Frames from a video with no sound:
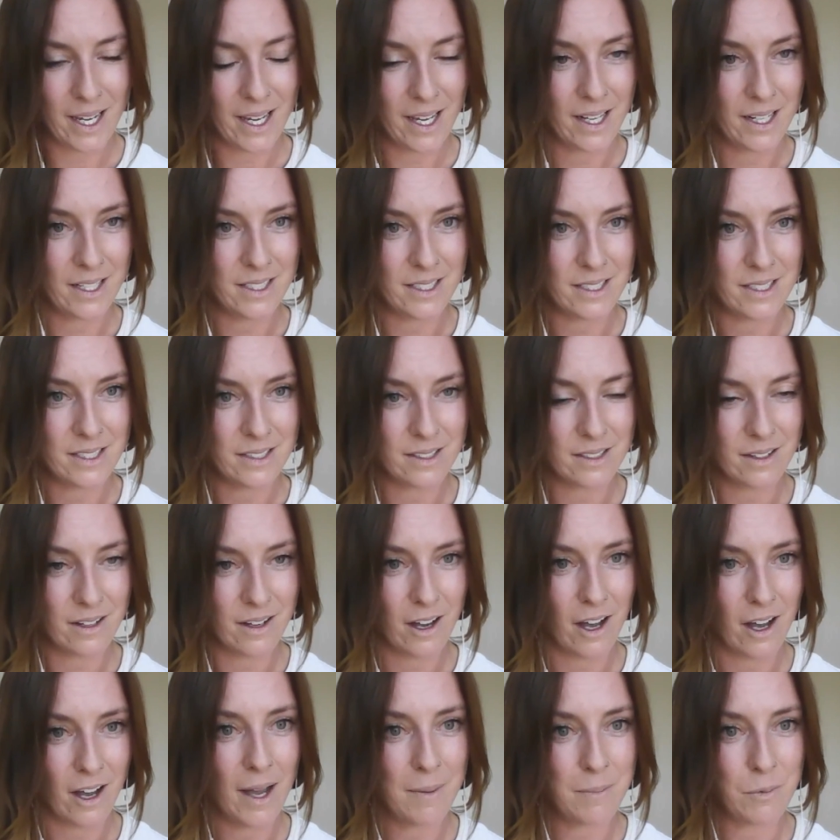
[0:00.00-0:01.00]
and
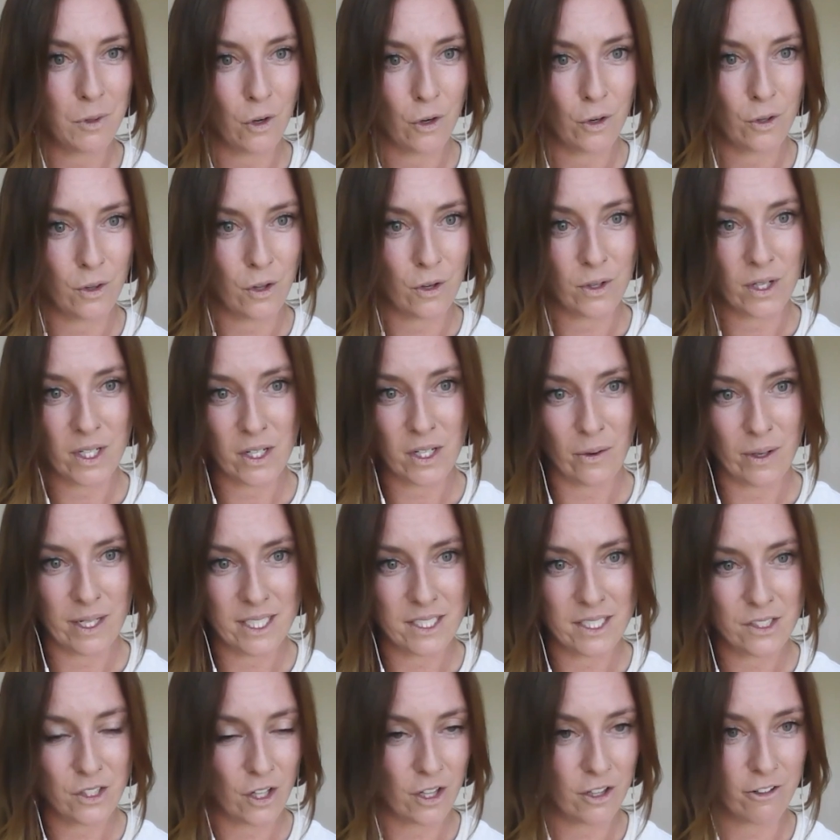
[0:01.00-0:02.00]
I'm no longer going
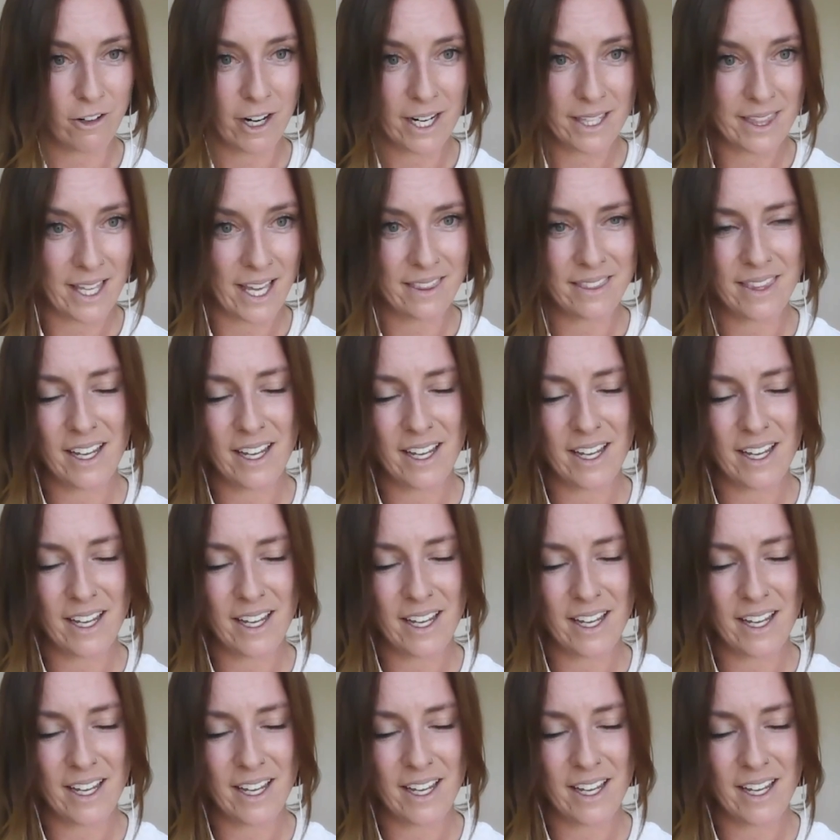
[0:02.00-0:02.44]
to tolerate that.